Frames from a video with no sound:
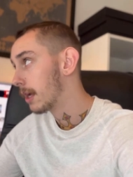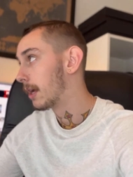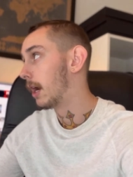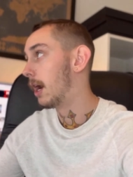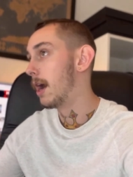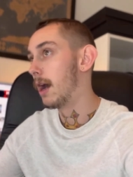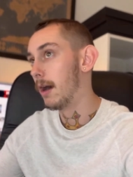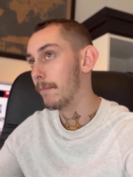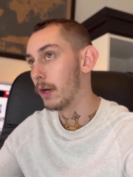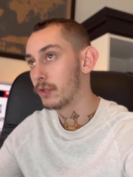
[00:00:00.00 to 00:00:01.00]

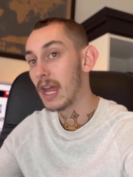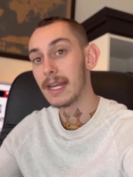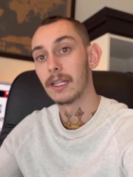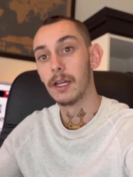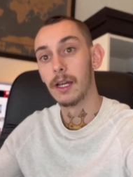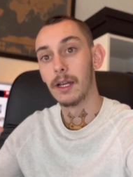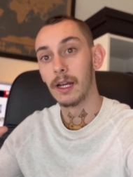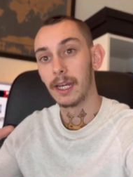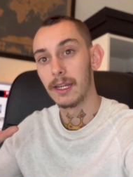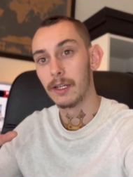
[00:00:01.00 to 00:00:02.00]
I'm
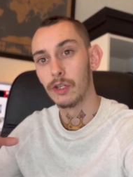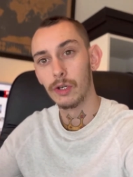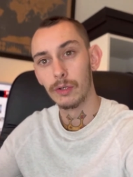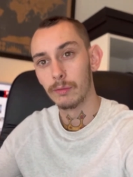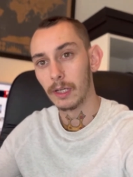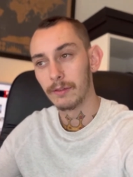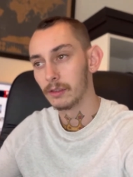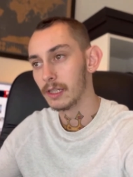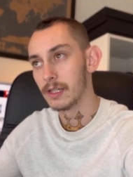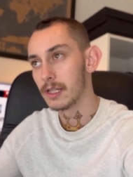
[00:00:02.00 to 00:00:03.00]
getting the new, whatever it
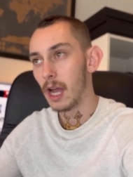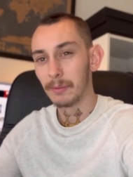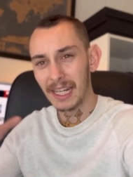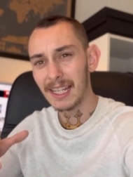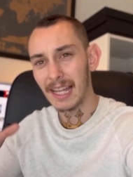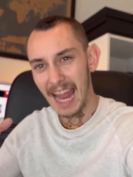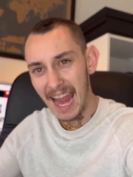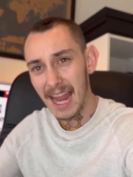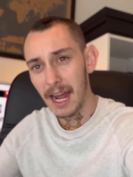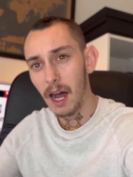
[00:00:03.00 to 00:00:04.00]
is. I'm getting the
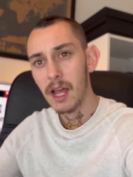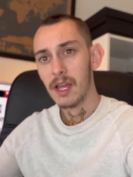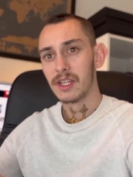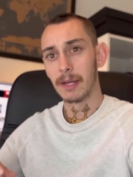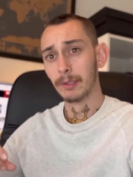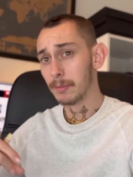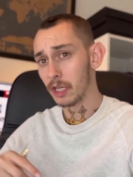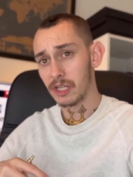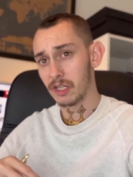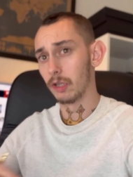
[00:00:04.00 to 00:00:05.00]
Air simply because
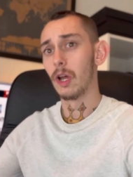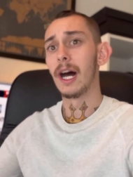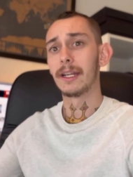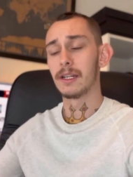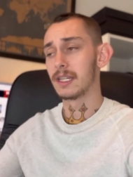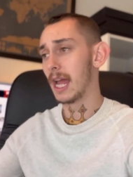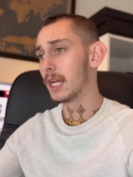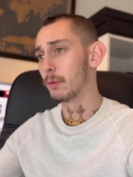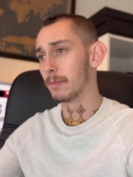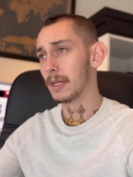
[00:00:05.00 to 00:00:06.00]
it's lighter to take
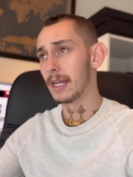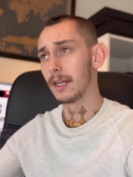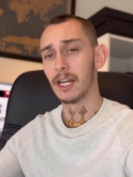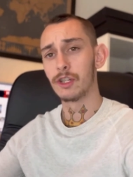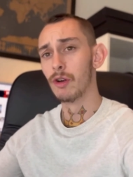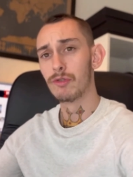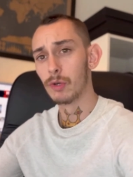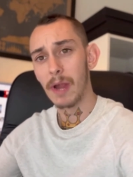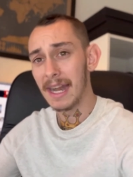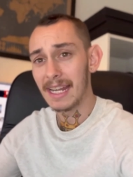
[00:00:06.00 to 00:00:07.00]
with me and I don't do
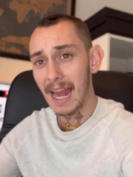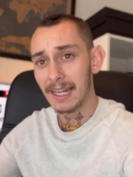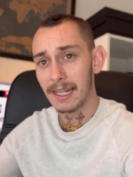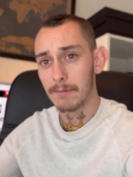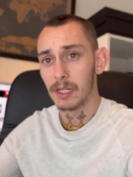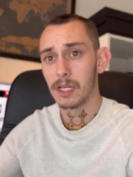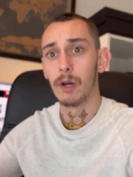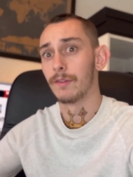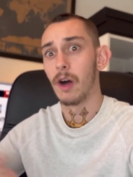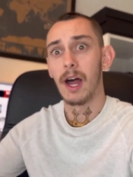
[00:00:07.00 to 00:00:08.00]
any editing
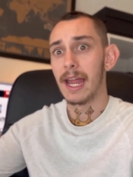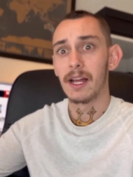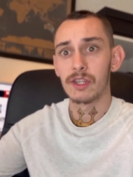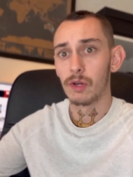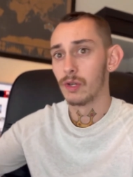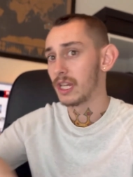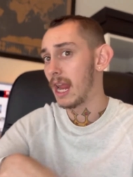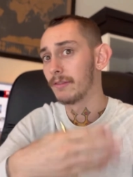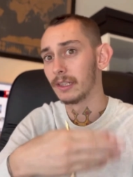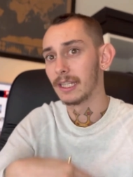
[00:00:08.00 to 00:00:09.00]
myself. I outsource
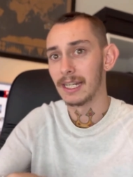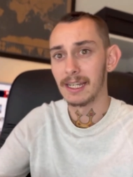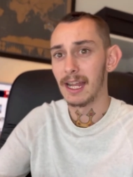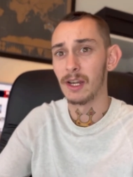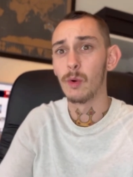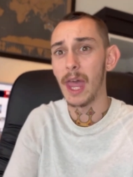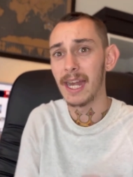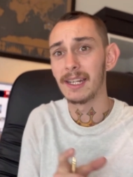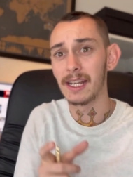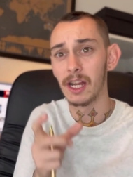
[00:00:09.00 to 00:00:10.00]
everything and all the
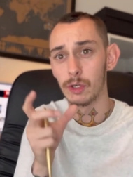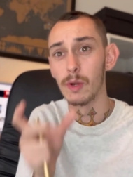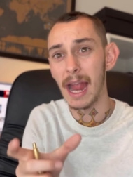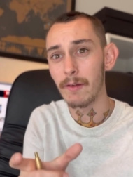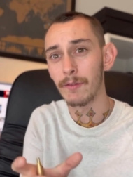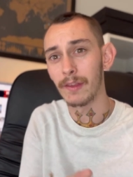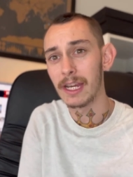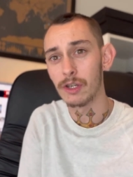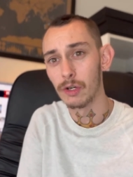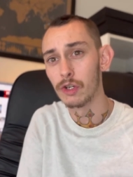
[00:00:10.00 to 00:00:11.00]
editing I do, even for these
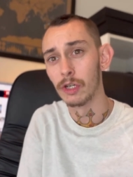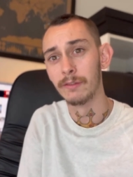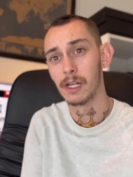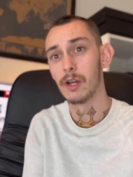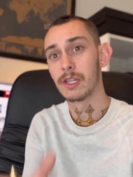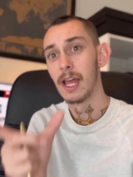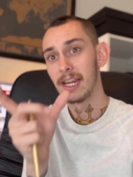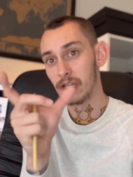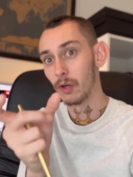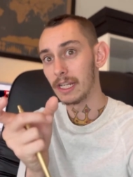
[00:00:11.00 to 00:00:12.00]
YouTube videos, is
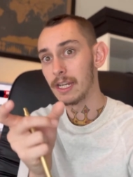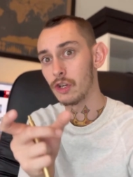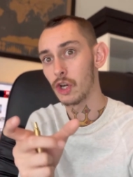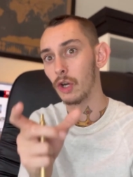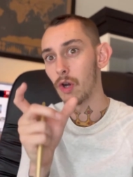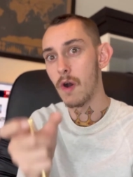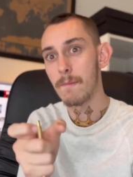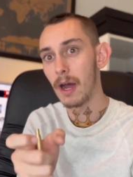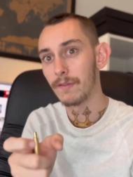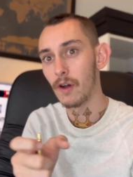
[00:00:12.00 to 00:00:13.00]
on InShot on
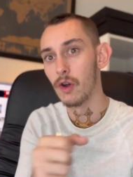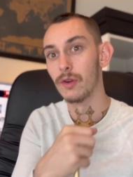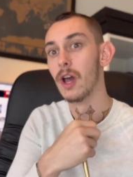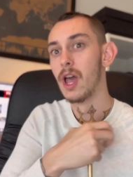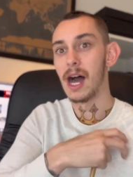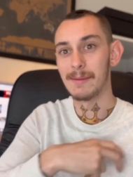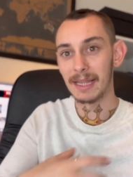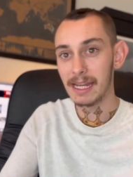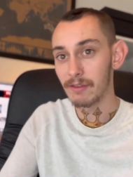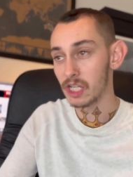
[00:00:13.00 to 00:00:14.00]
my phone. I
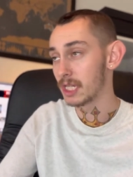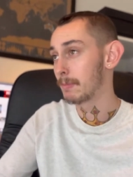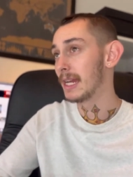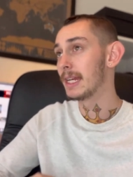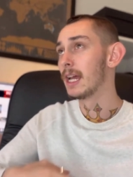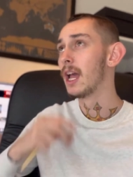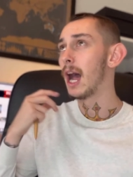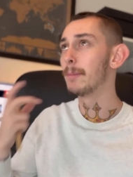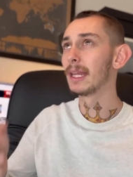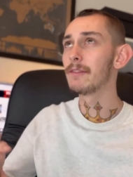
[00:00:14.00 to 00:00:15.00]
believe in speed. I
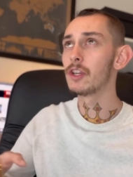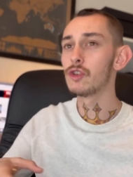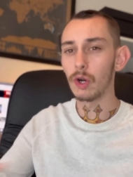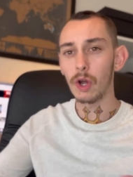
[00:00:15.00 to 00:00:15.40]
believe in not